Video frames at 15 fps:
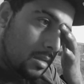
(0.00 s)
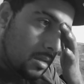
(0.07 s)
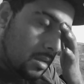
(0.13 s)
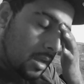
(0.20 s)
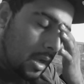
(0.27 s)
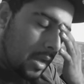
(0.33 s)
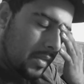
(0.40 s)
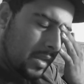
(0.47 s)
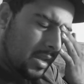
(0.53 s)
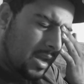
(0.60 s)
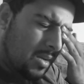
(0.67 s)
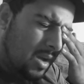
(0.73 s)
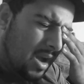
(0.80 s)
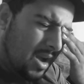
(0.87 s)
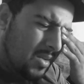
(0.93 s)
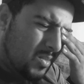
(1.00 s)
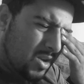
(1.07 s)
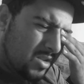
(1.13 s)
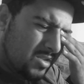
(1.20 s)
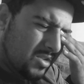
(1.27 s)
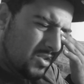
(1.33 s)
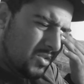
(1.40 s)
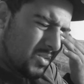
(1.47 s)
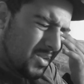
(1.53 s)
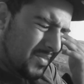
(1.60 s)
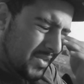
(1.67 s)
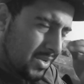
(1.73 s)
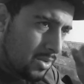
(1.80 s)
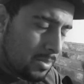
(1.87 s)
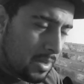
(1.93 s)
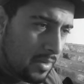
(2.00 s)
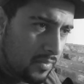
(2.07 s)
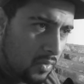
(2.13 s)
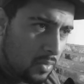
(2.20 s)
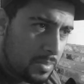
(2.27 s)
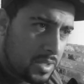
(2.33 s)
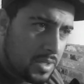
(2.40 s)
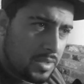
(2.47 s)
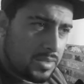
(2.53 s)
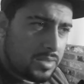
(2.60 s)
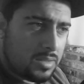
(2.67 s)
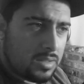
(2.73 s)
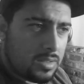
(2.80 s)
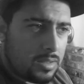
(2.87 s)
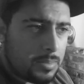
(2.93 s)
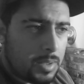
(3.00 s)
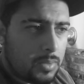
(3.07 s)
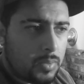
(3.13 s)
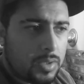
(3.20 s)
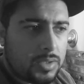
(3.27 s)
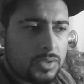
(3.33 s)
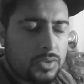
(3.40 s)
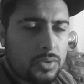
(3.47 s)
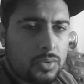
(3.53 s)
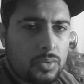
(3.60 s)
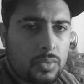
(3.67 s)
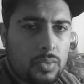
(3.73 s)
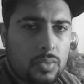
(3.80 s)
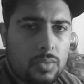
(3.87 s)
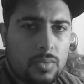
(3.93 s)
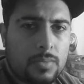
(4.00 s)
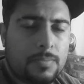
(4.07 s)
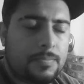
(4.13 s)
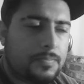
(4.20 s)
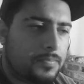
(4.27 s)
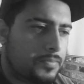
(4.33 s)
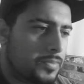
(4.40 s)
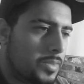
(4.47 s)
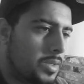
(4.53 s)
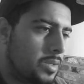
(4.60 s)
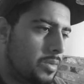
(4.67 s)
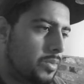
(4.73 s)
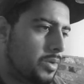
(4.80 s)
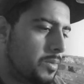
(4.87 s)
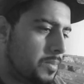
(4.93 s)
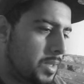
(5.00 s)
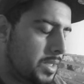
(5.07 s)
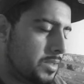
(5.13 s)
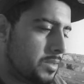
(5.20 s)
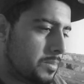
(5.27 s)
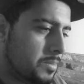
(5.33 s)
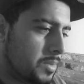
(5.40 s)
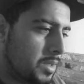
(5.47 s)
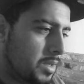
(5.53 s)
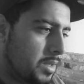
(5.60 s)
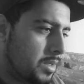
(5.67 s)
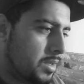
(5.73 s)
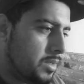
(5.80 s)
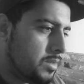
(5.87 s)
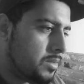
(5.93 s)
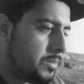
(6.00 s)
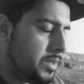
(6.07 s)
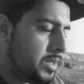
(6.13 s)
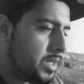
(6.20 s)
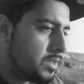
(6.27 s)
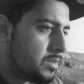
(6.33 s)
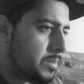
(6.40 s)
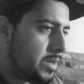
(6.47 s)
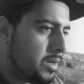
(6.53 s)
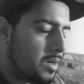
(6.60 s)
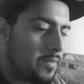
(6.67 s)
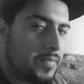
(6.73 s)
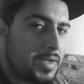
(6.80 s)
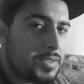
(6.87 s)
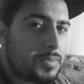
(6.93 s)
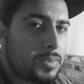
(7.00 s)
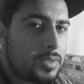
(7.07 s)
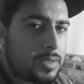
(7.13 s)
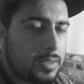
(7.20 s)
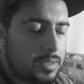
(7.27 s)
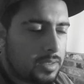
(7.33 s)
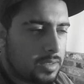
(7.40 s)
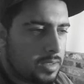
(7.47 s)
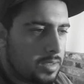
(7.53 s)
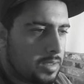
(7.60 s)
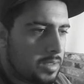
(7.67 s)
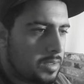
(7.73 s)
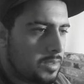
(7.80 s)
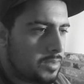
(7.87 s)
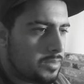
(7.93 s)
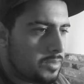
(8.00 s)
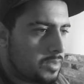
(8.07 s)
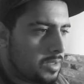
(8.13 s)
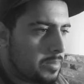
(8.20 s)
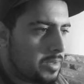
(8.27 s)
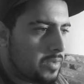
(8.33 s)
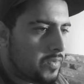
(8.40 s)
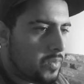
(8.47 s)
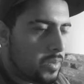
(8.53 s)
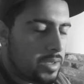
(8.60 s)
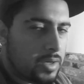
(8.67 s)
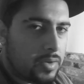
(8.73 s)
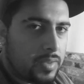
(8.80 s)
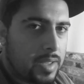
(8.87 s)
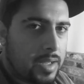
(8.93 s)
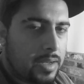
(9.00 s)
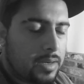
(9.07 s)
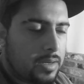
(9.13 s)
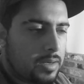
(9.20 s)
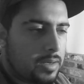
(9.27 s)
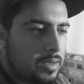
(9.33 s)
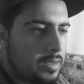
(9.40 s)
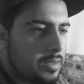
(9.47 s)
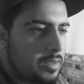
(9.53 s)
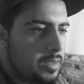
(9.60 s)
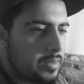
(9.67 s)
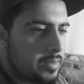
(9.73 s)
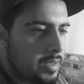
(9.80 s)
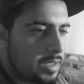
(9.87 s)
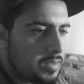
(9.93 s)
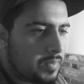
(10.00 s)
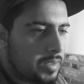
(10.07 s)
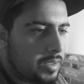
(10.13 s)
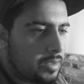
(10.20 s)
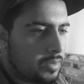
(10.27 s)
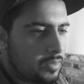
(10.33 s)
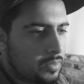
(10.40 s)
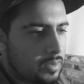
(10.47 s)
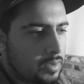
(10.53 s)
Like I think I wanted to do a video about voltmeters, about where to place them. Somebody asked about it on Facebook, so let me know if you want to hear that in the next video.